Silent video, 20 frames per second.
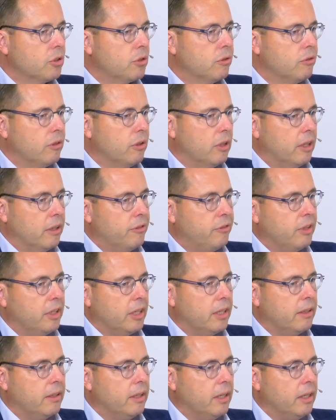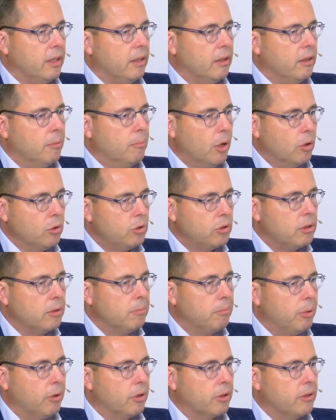of all, I think the most
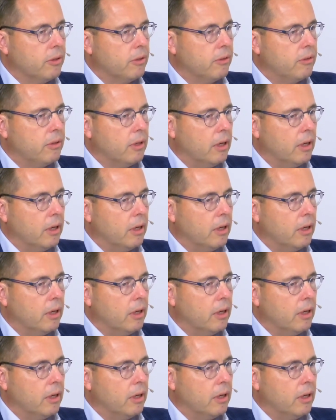important